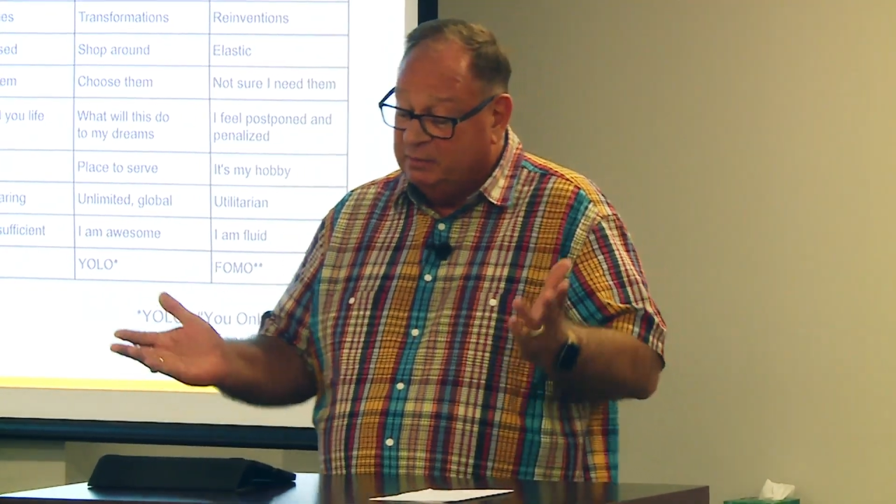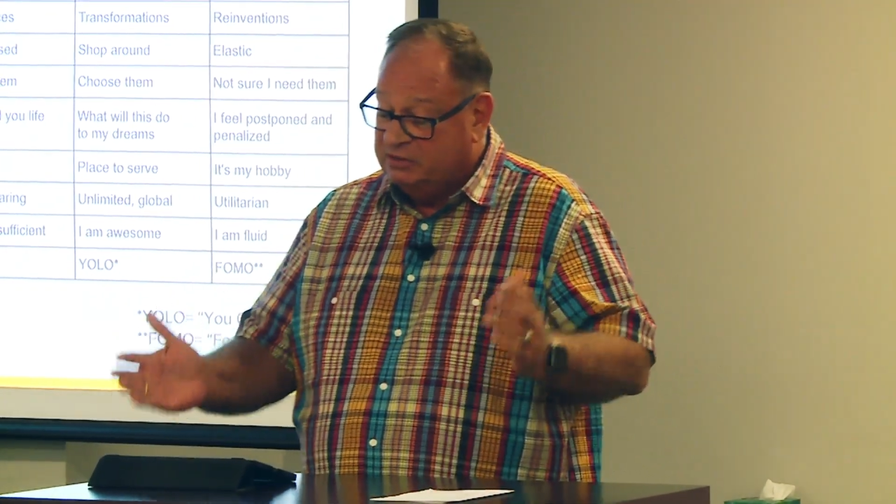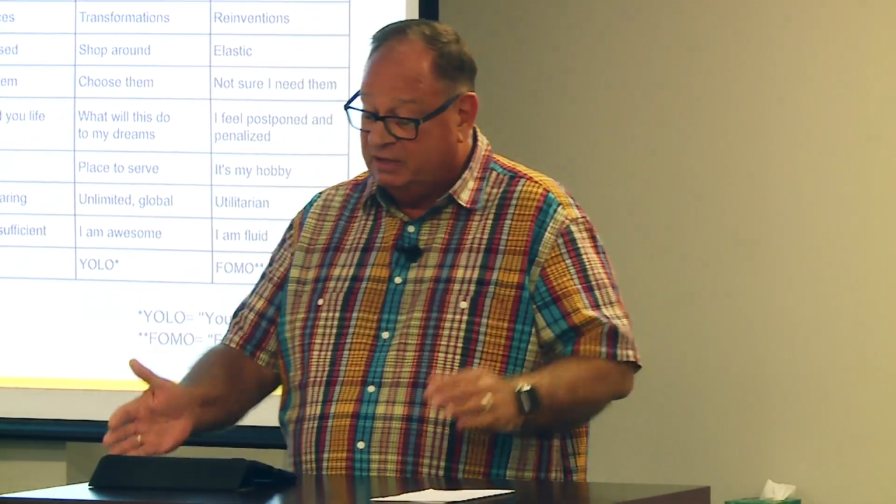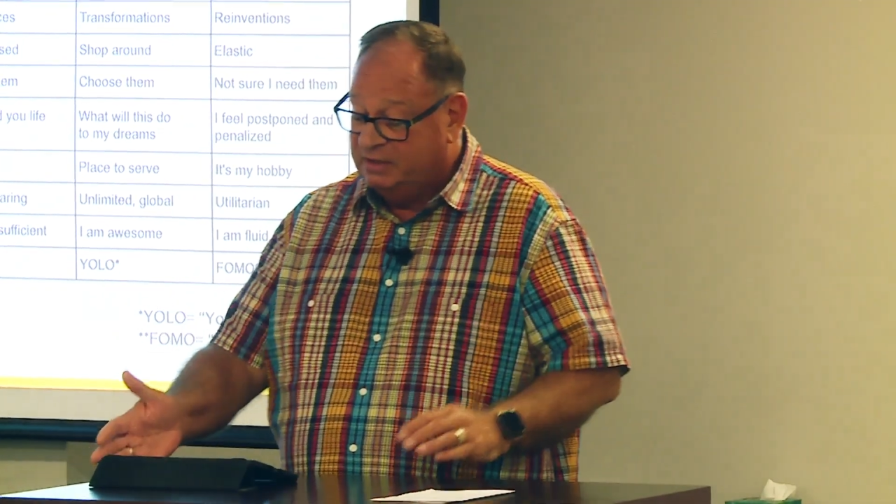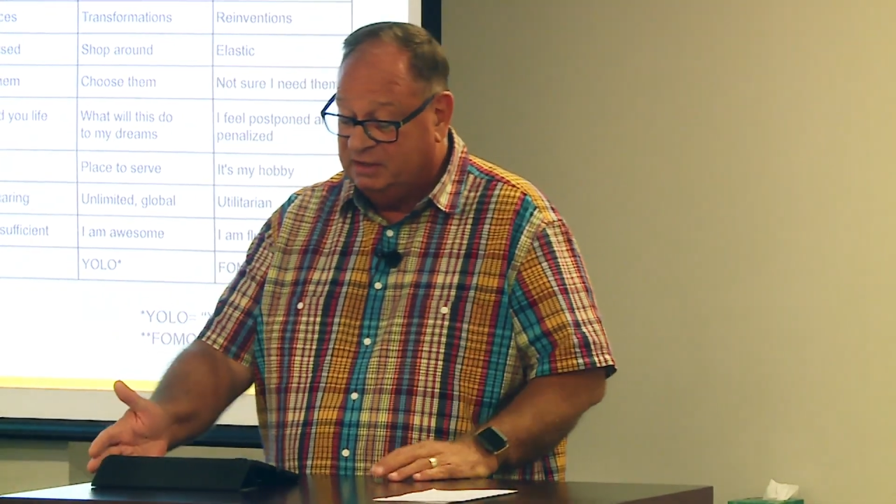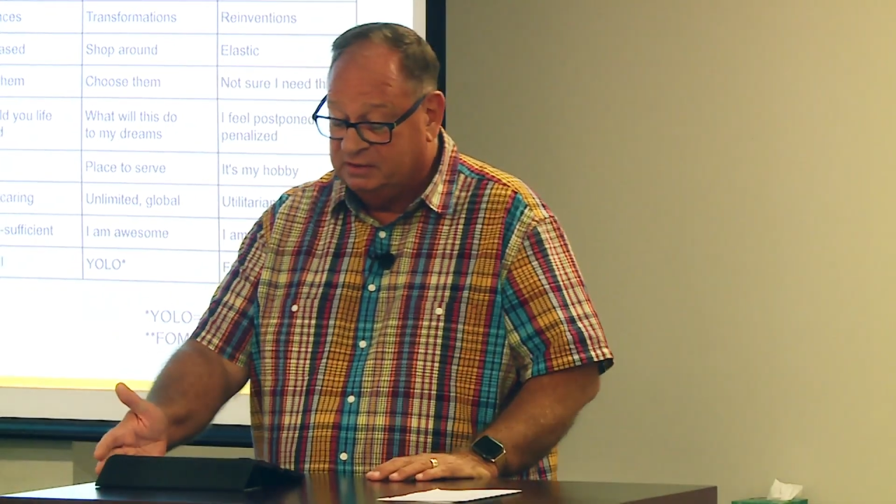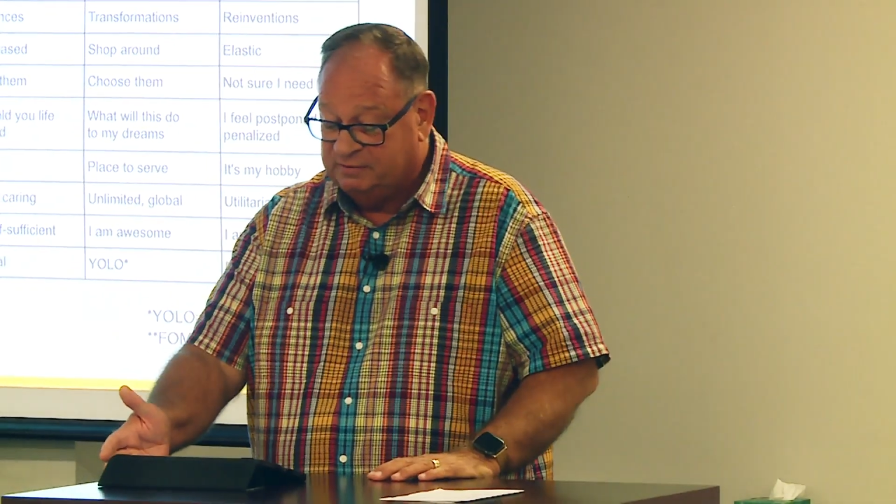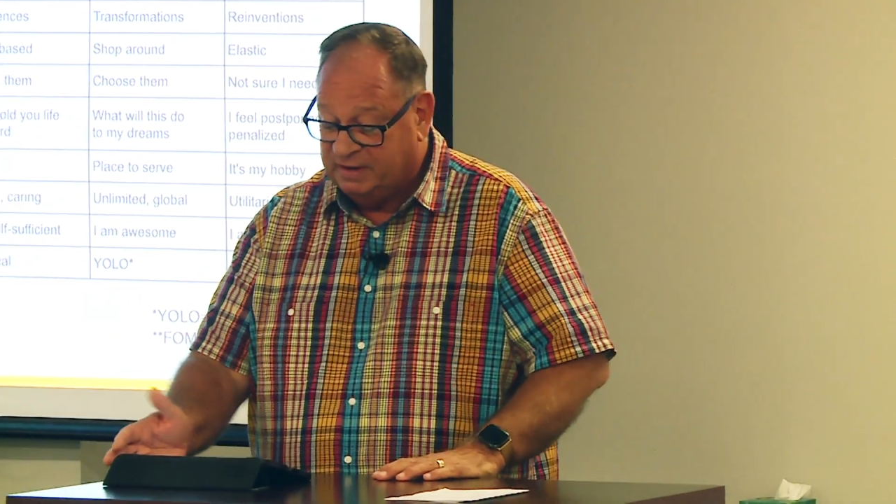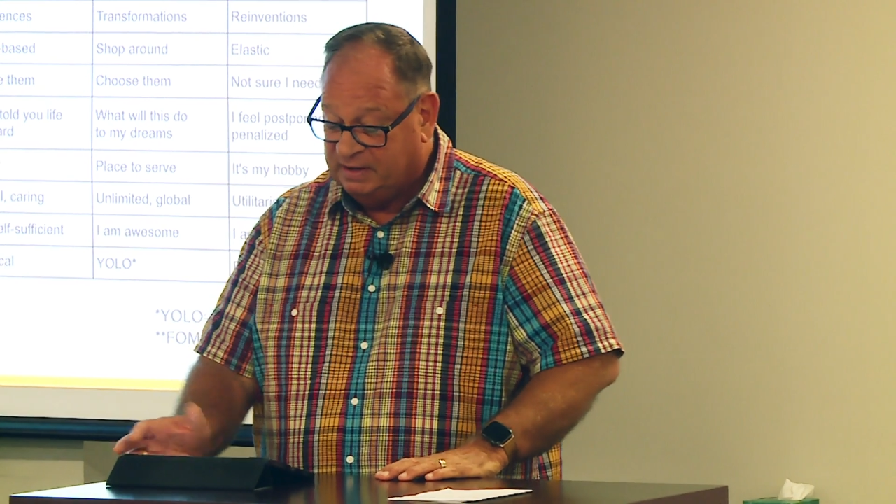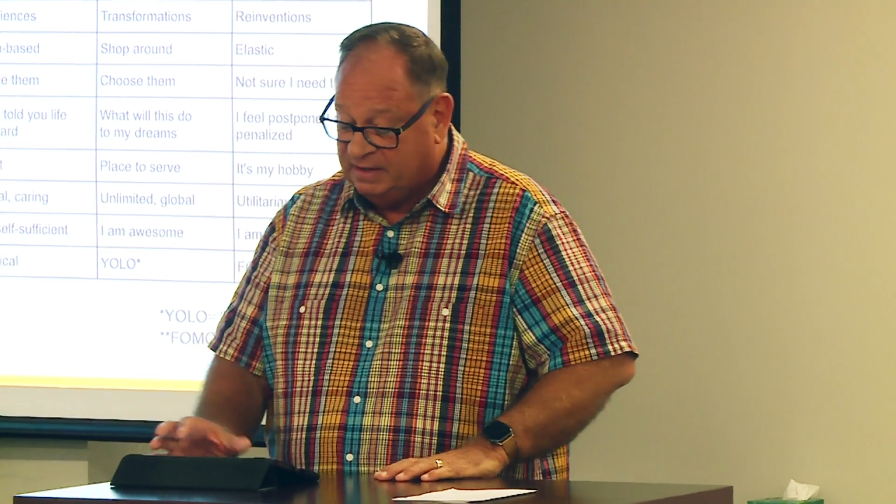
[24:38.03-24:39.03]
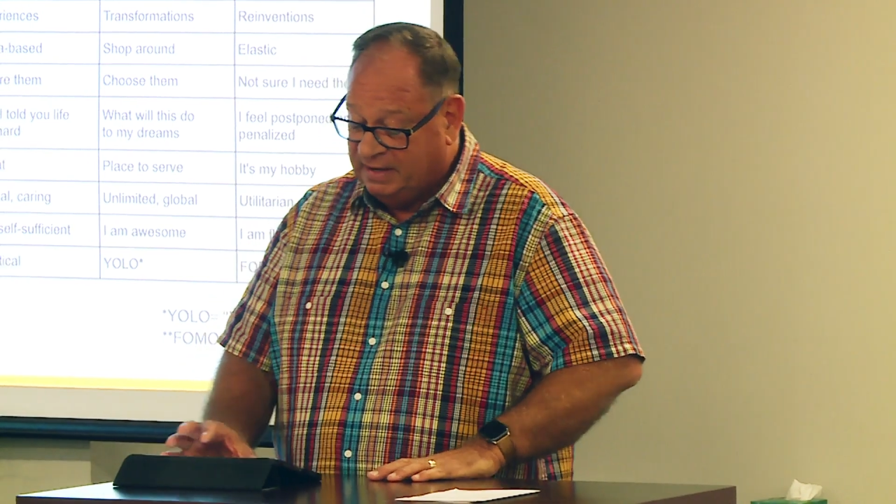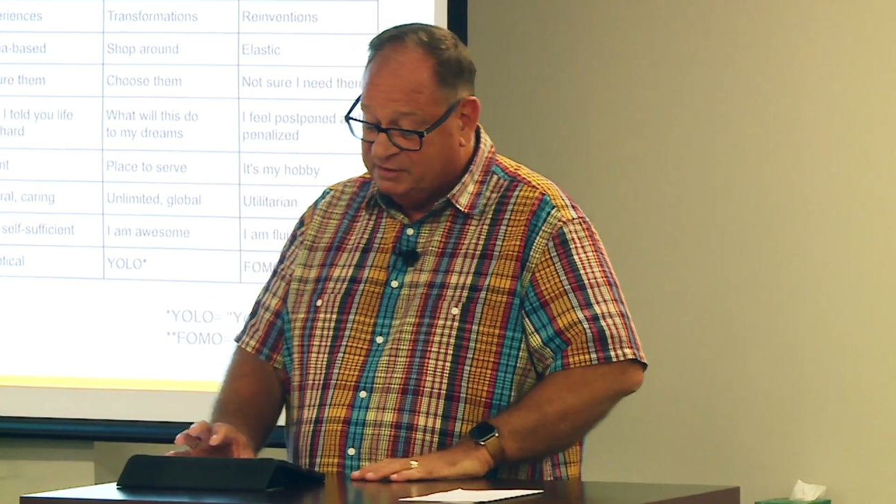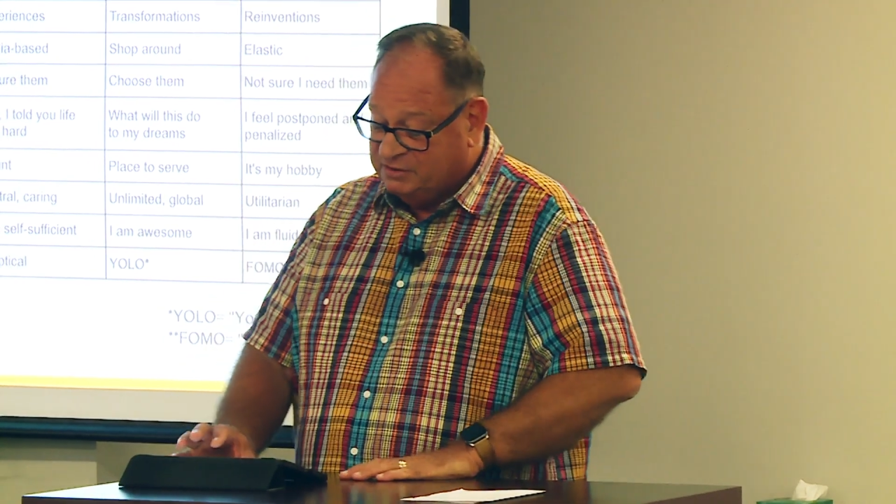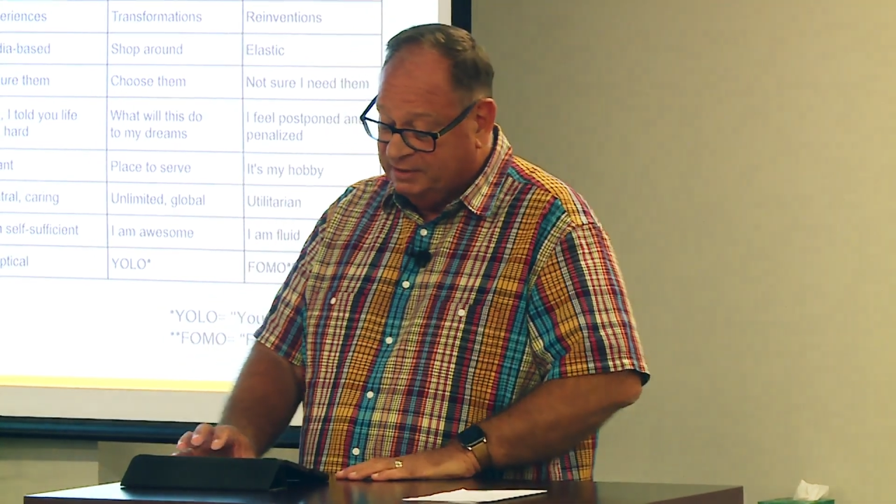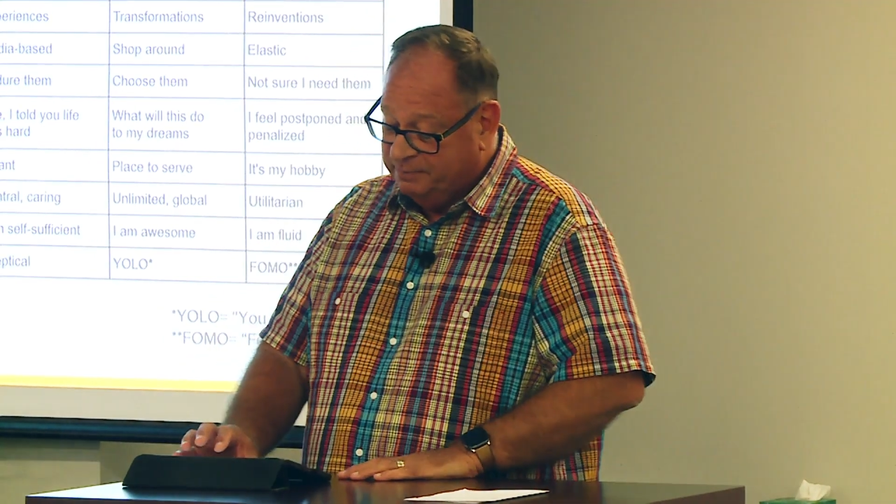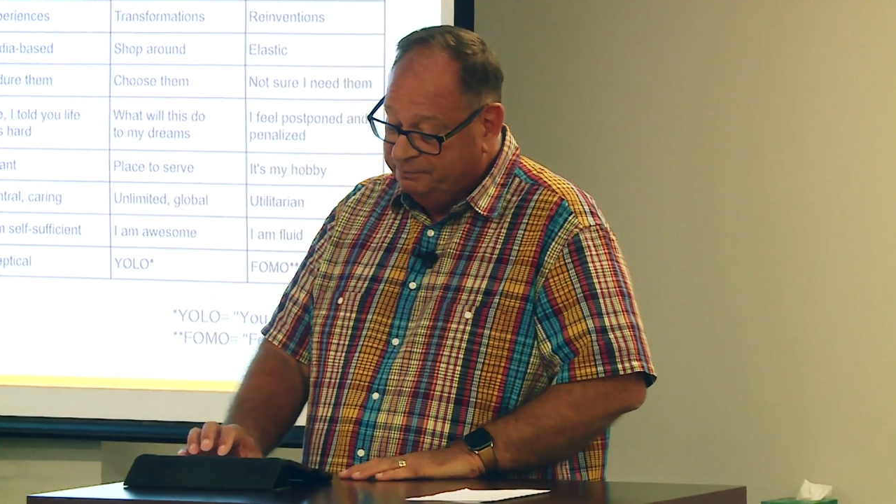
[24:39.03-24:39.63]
which I think is fantastic.